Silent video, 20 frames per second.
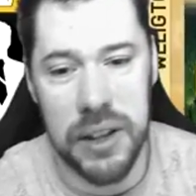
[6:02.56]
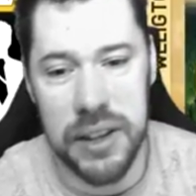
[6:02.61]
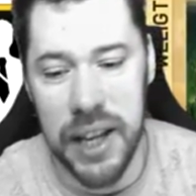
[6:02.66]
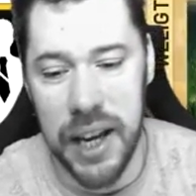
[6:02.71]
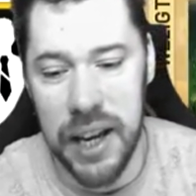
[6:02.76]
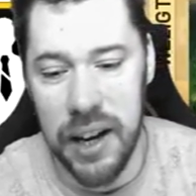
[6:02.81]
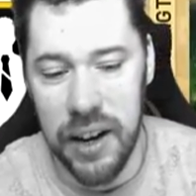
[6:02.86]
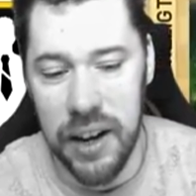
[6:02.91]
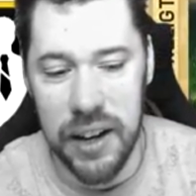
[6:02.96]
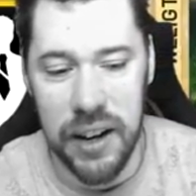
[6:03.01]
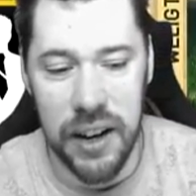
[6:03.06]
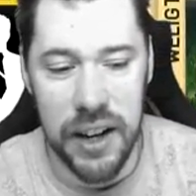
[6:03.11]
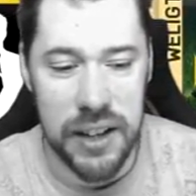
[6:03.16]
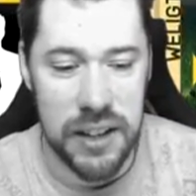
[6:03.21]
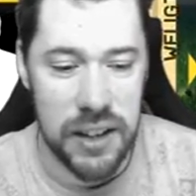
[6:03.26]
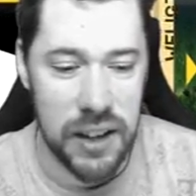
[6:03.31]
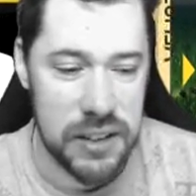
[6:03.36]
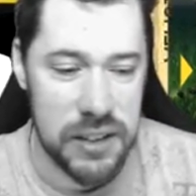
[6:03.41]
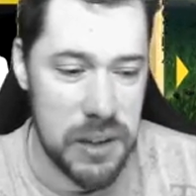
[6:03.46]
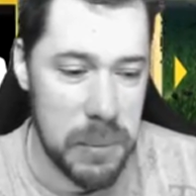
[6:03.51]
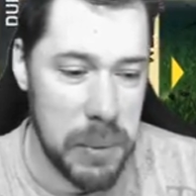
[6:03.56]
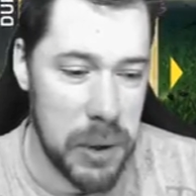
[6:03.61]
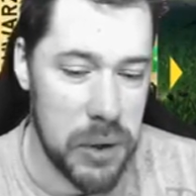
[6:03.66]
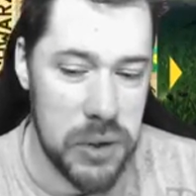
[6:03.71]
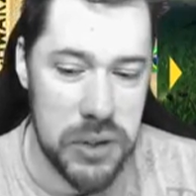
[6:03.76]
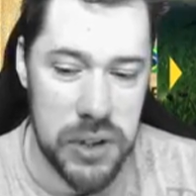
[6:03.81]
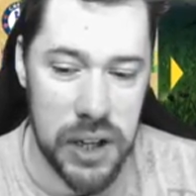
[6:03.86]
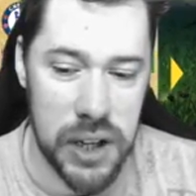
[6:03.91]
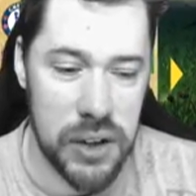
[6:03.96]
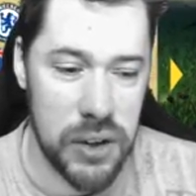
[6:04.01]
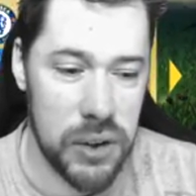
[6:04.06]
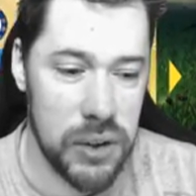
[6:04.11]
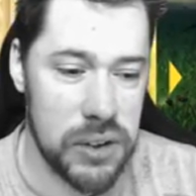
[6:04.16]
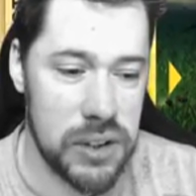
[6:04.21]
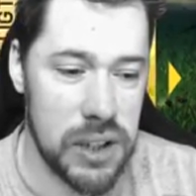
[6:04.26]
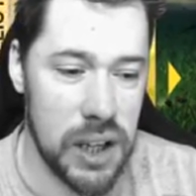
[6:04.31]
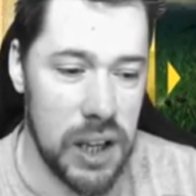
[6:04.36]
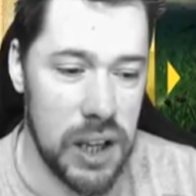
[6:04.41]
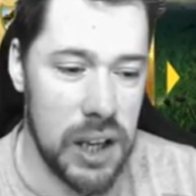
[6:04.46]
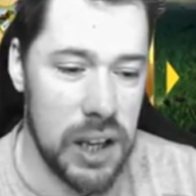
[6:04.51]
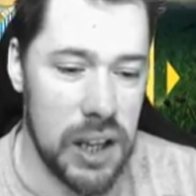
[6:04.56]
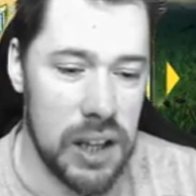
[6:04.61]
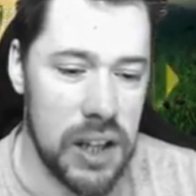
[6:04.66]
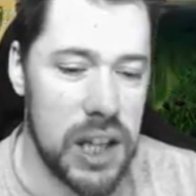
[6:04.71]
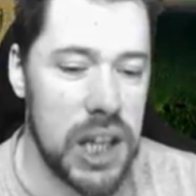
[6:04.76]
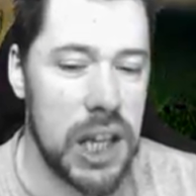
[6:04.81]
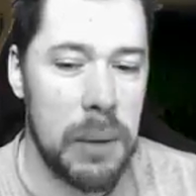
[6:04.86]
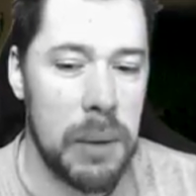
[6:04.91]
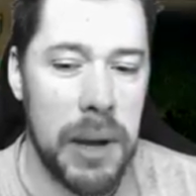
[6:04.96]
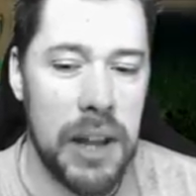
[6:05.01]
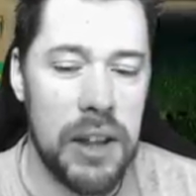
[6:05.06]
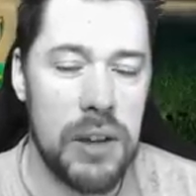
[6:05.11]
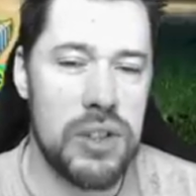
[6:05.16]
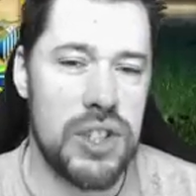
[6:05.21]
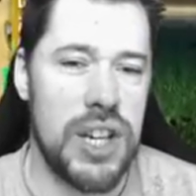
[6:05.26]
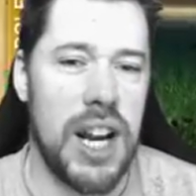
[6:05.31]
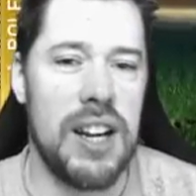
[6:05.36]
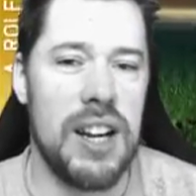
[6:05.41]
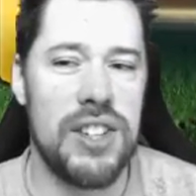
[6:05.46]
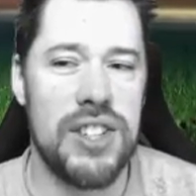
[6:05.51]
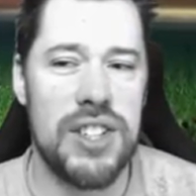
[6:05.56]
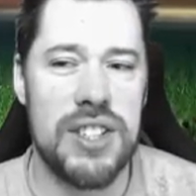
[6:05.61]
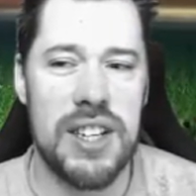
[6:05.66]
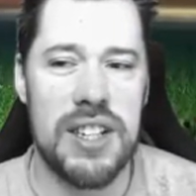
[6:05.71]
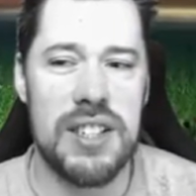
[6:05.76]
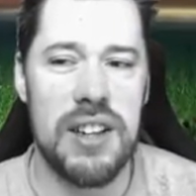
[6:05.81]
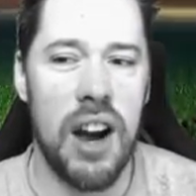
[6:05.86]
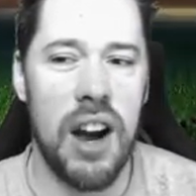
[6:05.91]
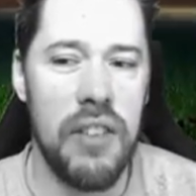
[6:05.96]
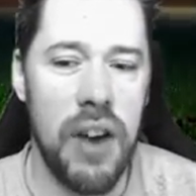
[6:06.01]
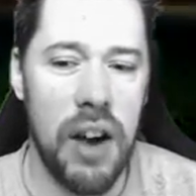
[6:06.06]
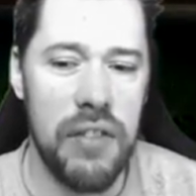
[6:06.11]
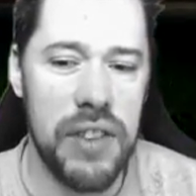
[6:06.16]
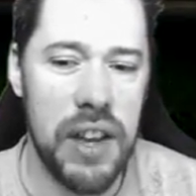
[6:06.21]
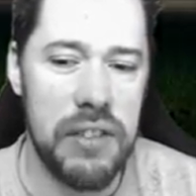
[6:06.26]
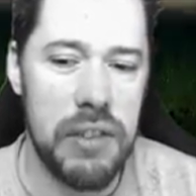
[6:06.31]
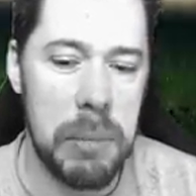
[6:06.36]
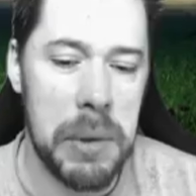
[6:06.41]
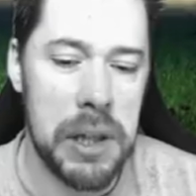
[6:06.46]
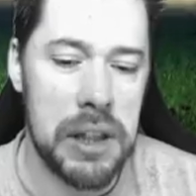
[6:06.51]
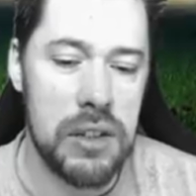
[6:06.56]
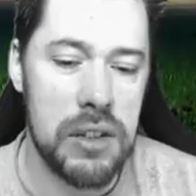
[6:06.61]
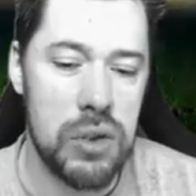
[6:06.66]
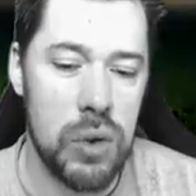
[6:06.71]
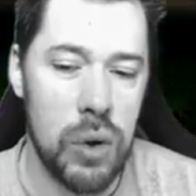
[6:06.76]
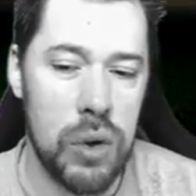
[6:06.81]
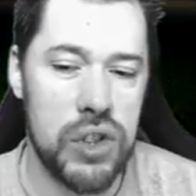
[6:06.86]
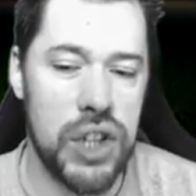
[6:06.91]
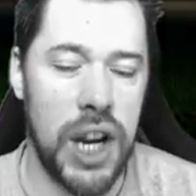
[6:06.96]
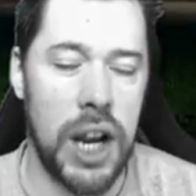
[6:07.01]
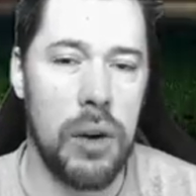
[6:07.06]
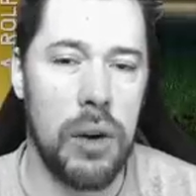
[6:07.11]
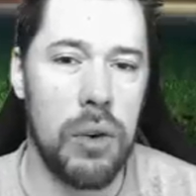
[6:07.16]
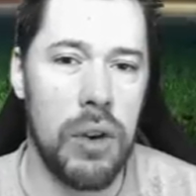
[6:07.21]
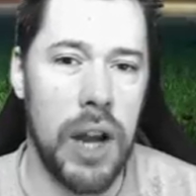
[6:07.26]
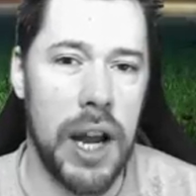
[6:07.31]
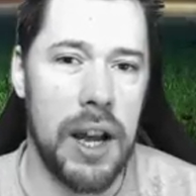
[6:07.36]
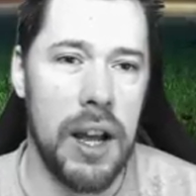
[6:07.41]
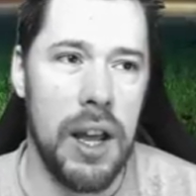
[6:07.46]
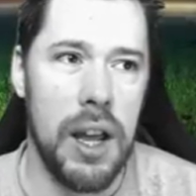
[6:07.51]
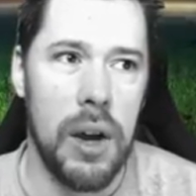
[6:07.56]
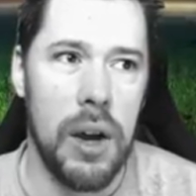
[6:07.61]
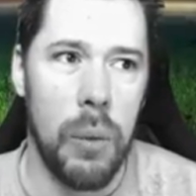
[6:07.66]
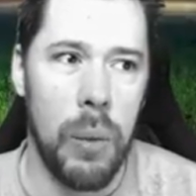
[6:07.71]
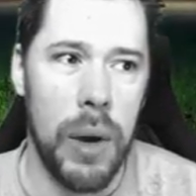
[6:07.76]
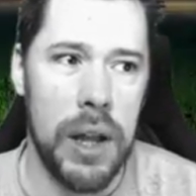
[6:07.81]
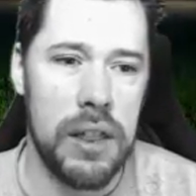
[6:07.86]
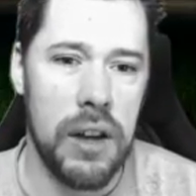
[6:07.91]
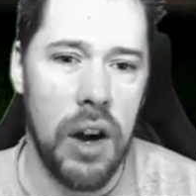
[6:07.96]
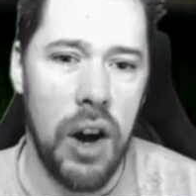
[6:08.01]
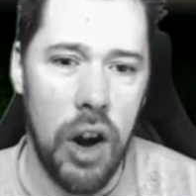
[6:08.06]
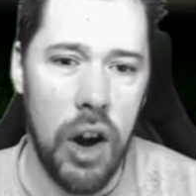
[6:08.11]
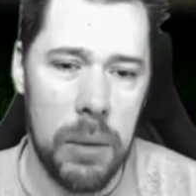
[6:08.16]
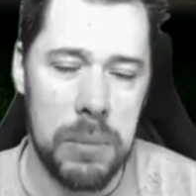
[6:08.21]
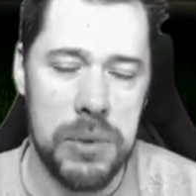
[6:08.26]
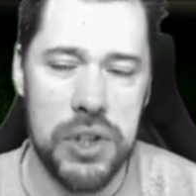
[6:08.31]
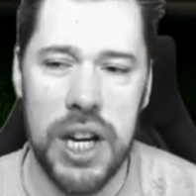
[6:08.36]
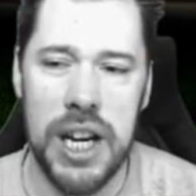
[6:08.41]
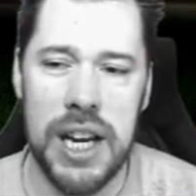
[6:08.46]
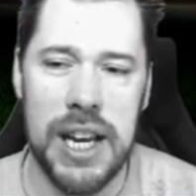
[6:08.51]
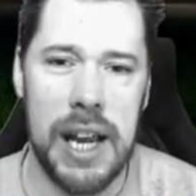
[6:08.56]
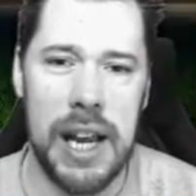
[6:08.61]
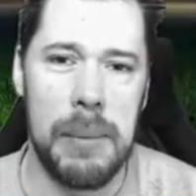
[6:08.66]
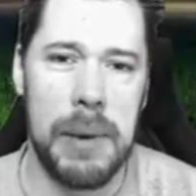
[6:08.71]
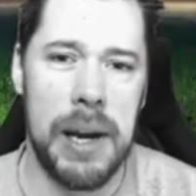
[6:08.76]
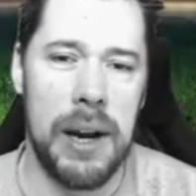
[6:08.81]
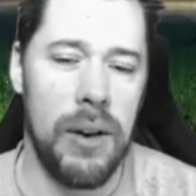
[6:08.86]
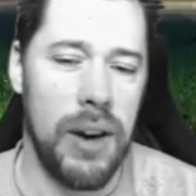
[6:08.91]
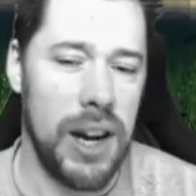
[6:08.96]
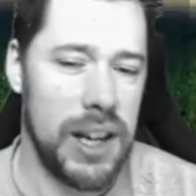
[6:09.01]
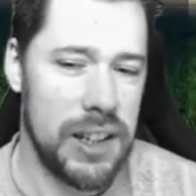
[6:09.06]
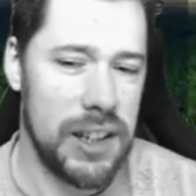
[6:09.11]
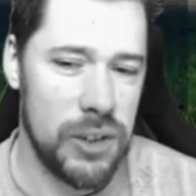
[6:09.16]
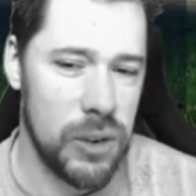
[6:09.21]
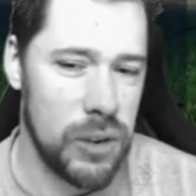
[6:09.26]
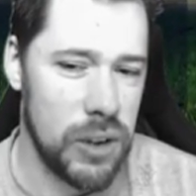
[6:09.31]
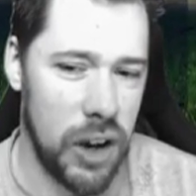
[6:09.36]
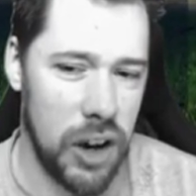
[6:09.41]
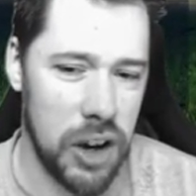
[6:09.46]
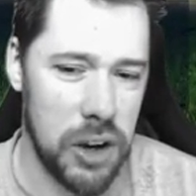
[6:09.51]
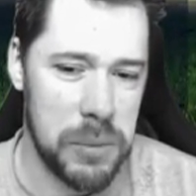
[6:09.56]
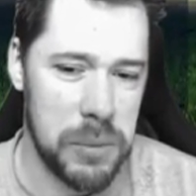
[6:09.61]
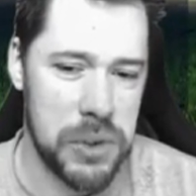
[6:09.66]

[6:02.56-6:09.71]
day? I suppose I could. The thing about those challenges is I've never been the sort of channel, like when the Harlem Shake came out, I didn't do the Harlem